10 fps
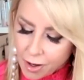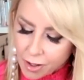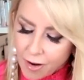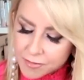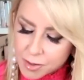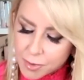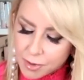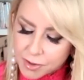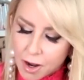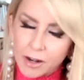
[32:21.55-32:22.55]
are
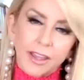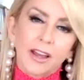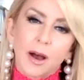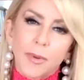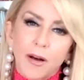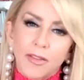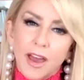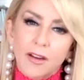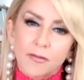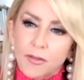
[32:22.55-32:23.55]
comfortable talking about
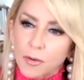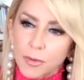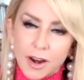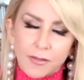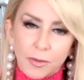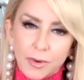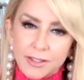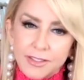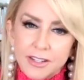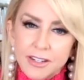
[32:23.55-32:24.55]
that for whatever
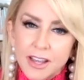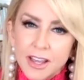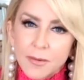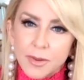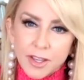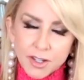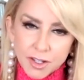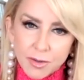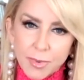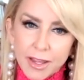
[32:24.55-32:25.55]
reason, but they
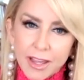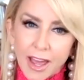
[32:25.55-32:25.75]
should be.